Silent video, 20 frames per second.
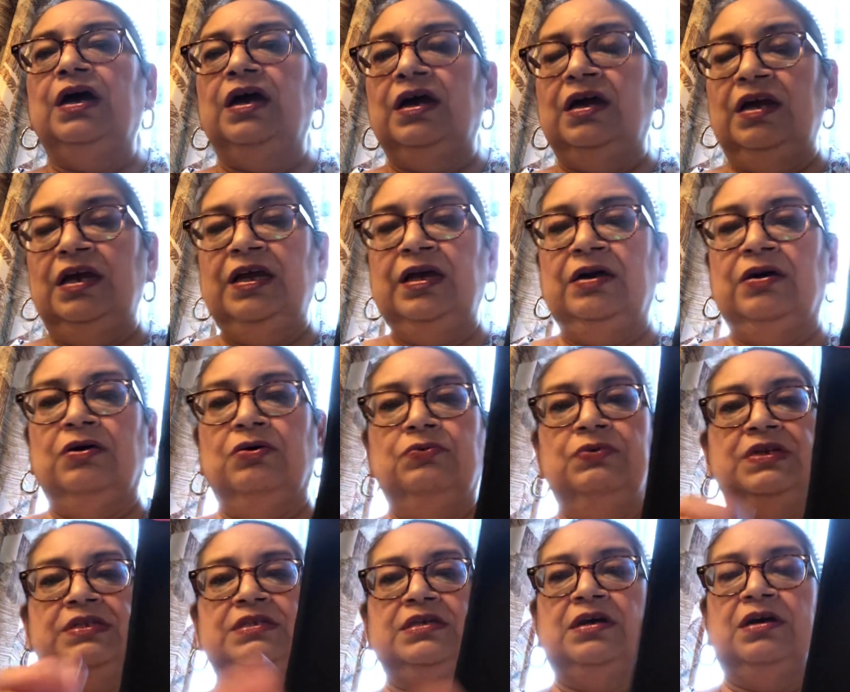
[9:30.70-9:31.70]
I
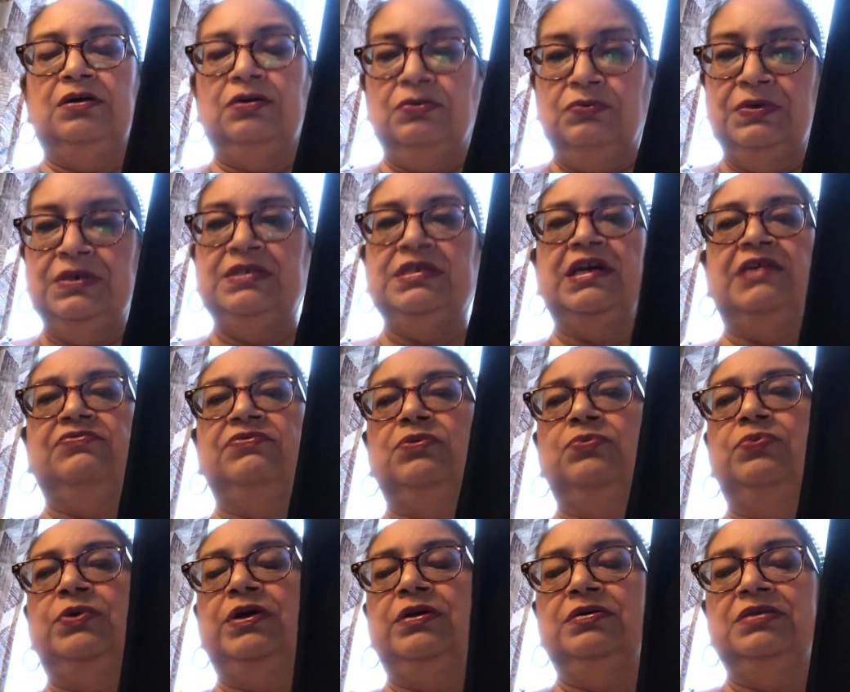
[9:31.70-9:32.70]
always, always have to
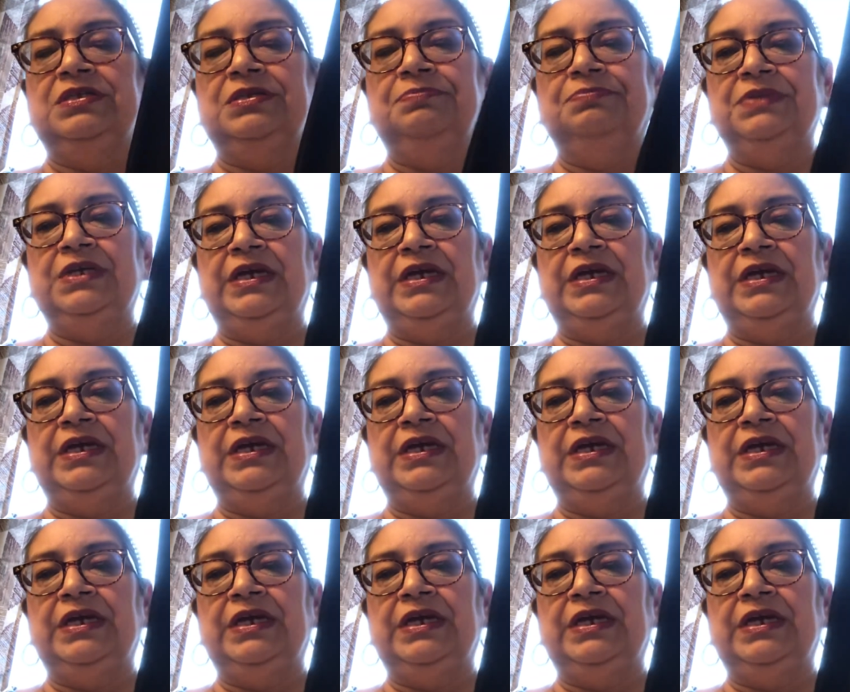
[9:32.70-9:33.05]
wear some